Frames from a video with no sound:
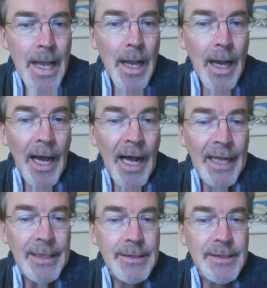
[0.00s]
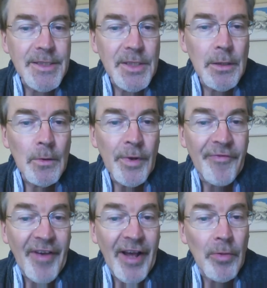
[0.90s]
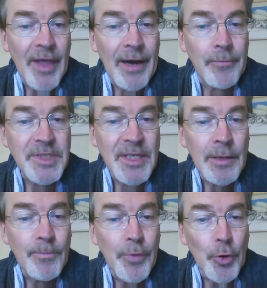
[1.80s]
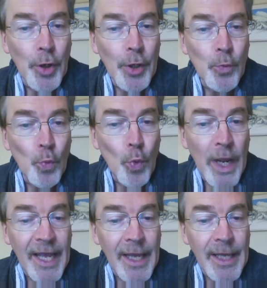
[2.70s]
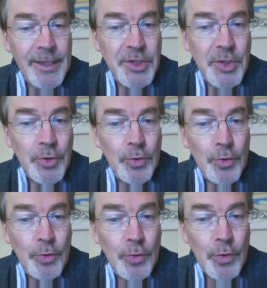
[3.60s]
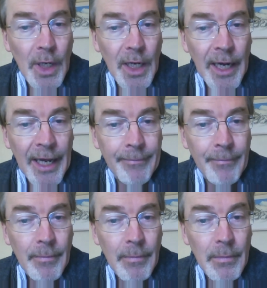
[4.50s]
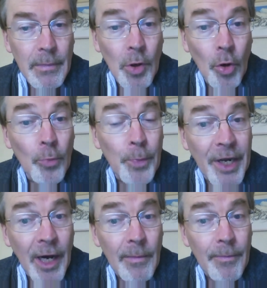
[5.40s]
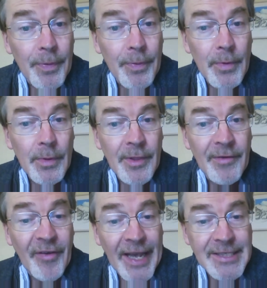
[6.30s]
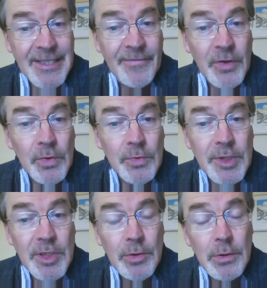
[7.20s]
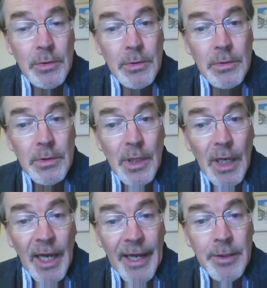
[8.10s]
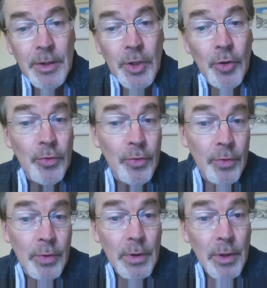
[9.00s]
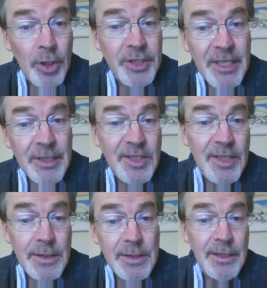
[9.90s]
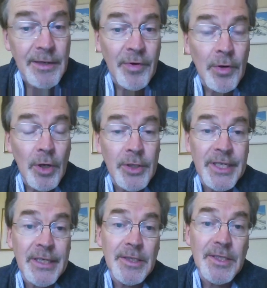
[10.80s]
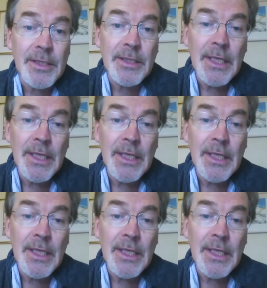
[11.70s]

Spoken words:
And we felt that was an important way to open up the festival to new audiences, different audiences.